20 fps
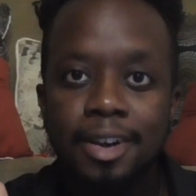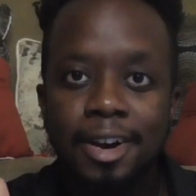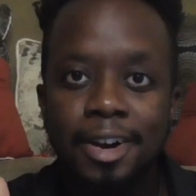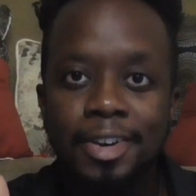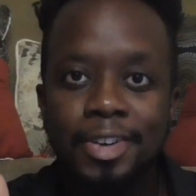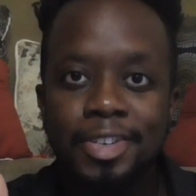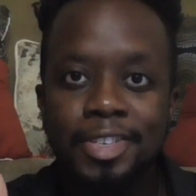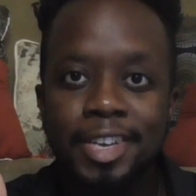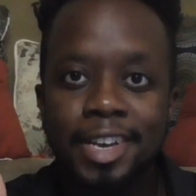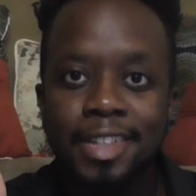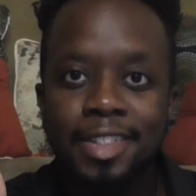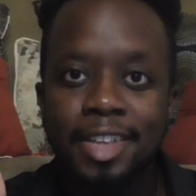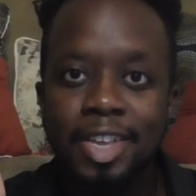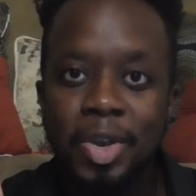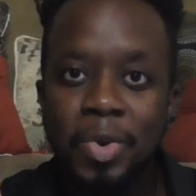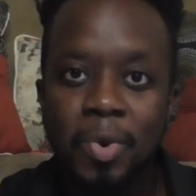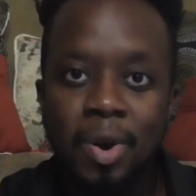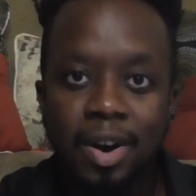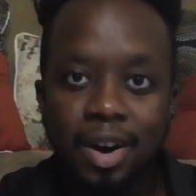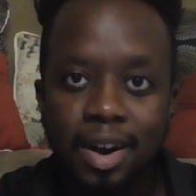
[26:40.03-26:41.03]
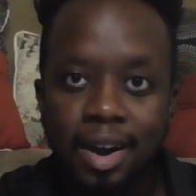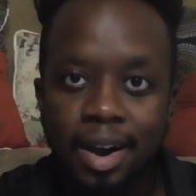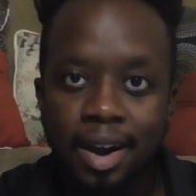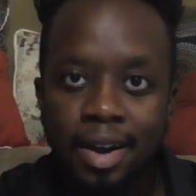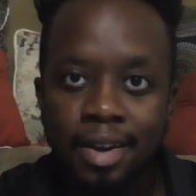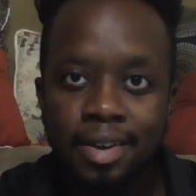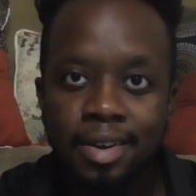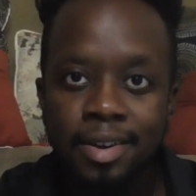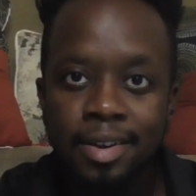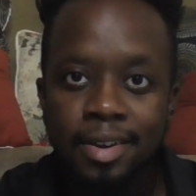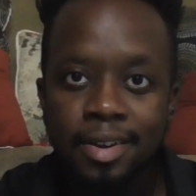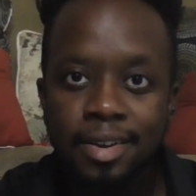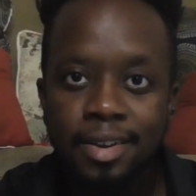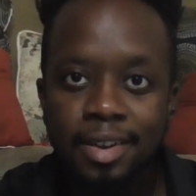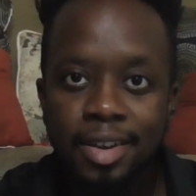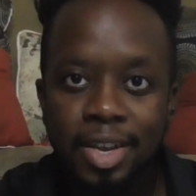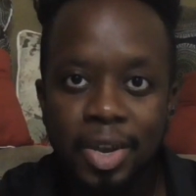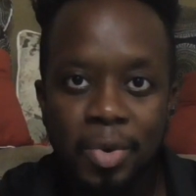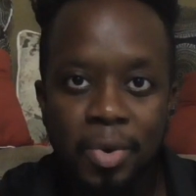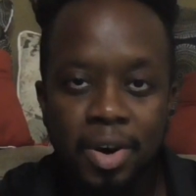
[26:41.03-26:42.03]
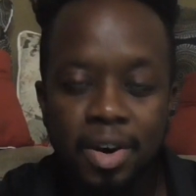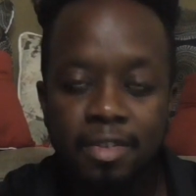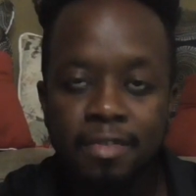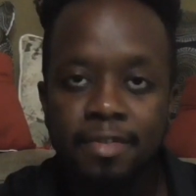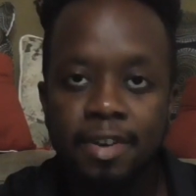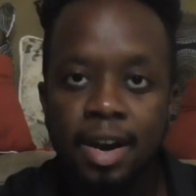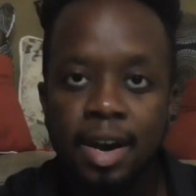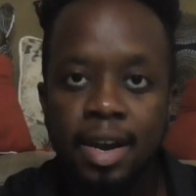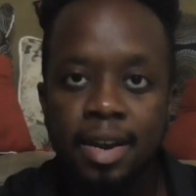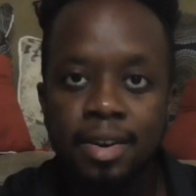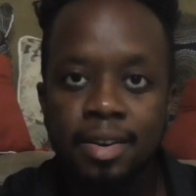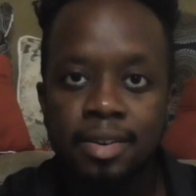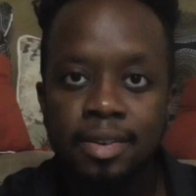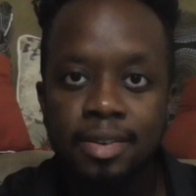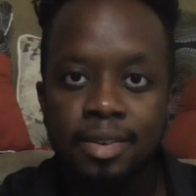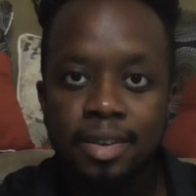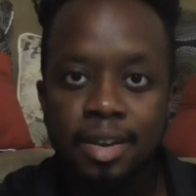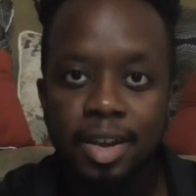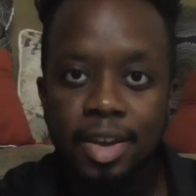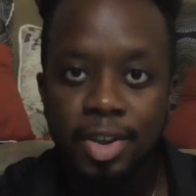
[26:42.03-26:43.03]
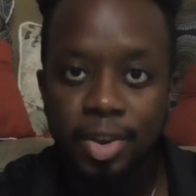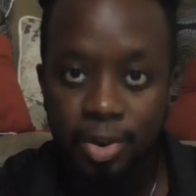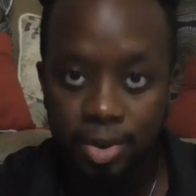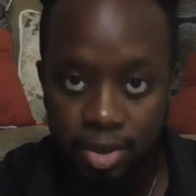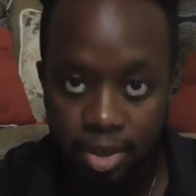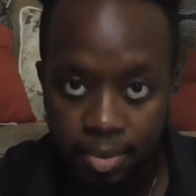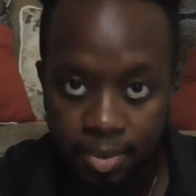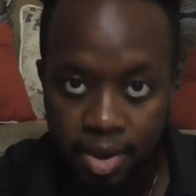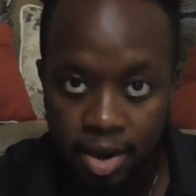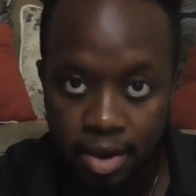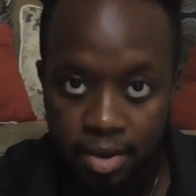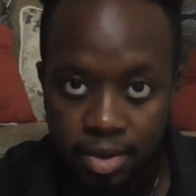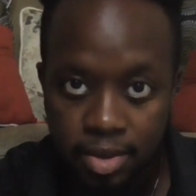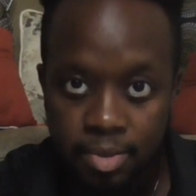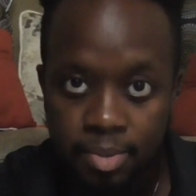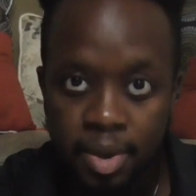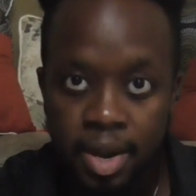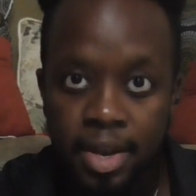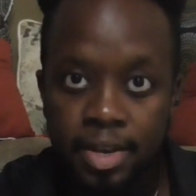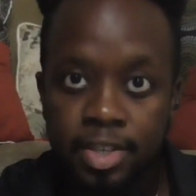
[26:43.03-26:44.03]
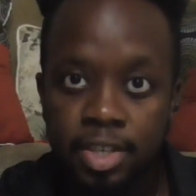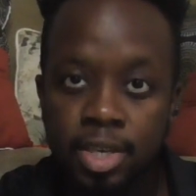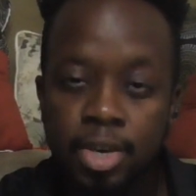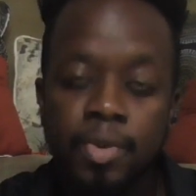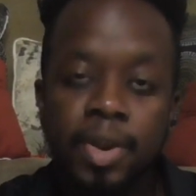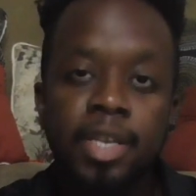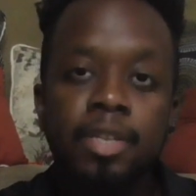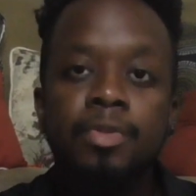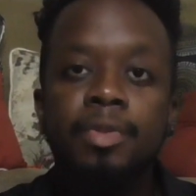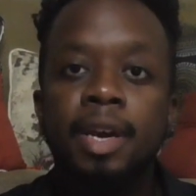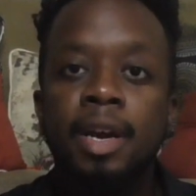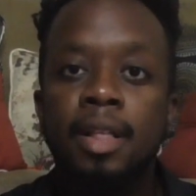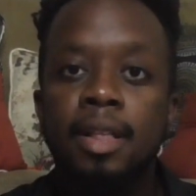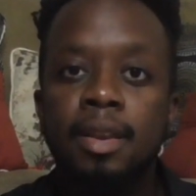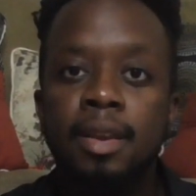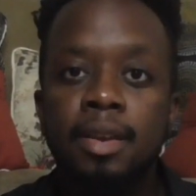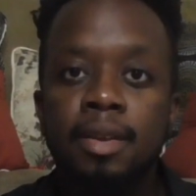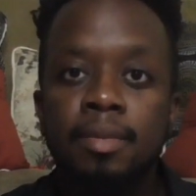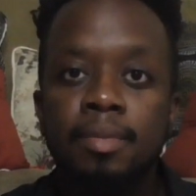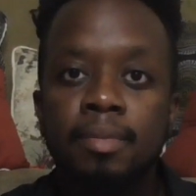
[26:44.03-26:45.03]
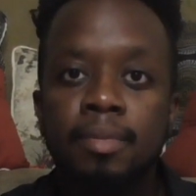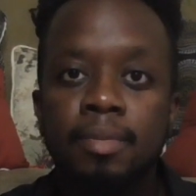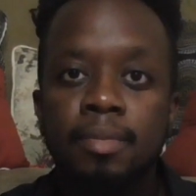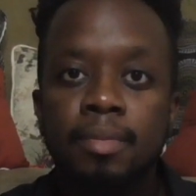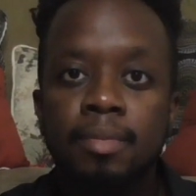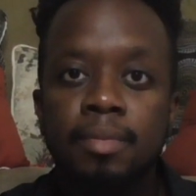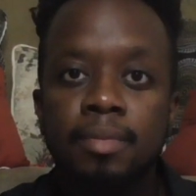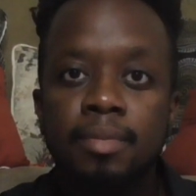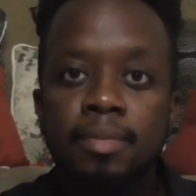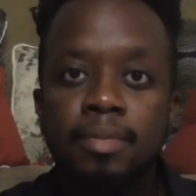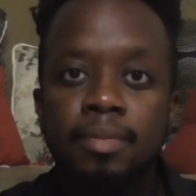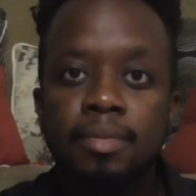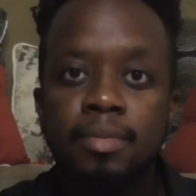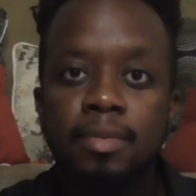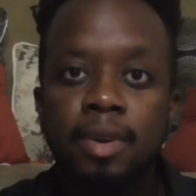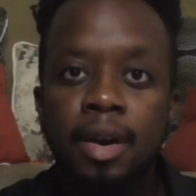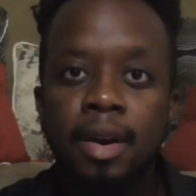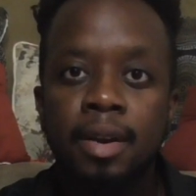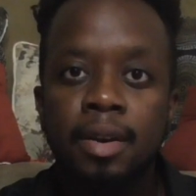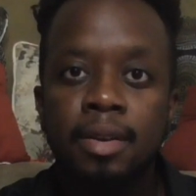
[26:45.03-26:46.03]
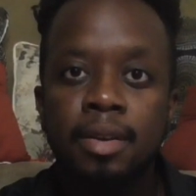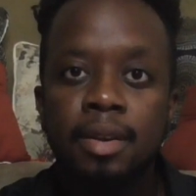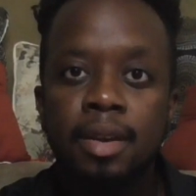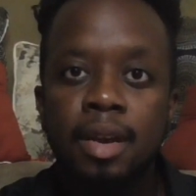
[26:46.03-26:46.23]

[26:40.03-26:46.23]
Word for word: Understand that you are God, you are divine, your subconscious mind generates reality. Right?